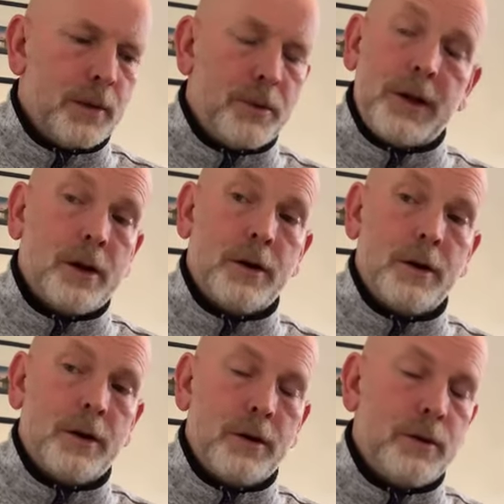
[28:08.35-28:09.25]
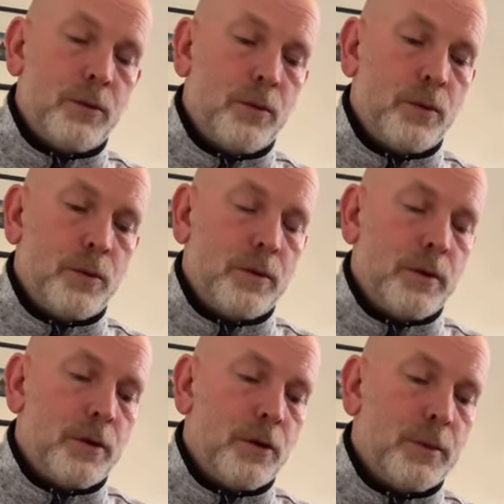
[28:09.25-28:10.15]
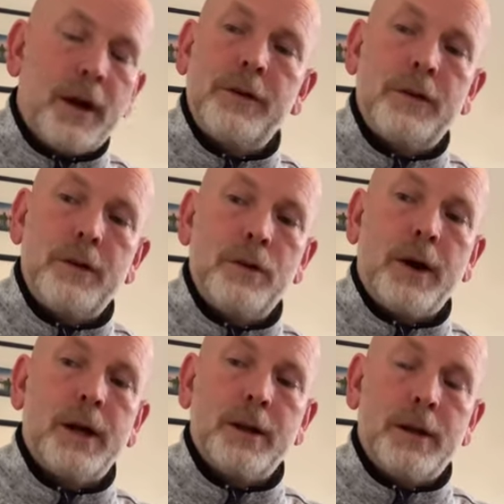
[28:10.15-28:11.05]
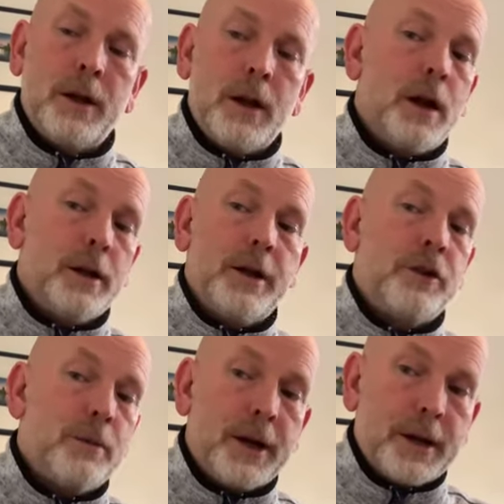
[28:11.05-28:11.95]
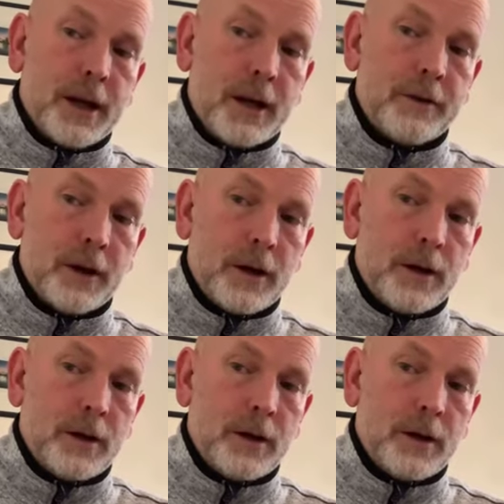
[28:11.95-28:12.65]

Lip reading: But man's no island unless you're Madagascar.